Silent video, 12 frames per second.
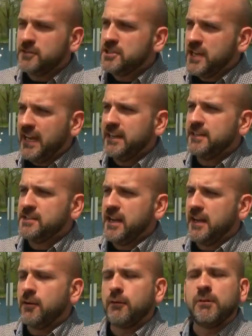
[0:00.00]

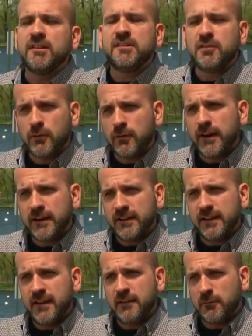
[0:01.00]
Changing or restoring
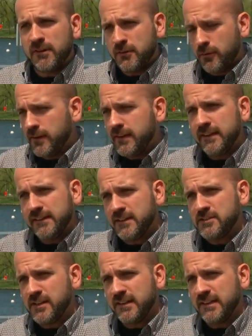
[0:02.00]
the restoring the
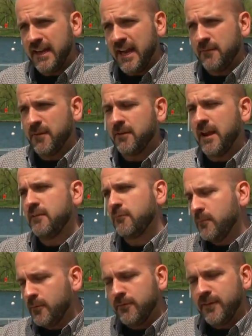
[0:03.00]
indigenous name and, and
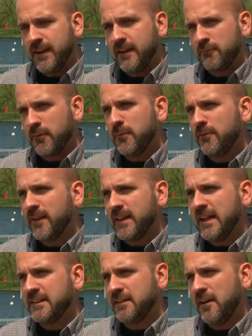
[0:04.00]
removing removing
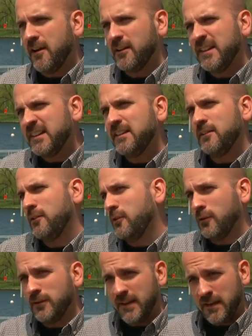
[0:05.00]
that scar doesn't
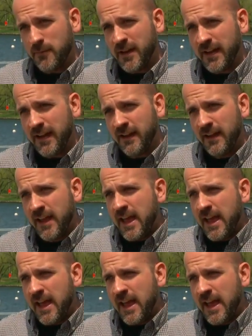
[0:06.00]
hurt anybody,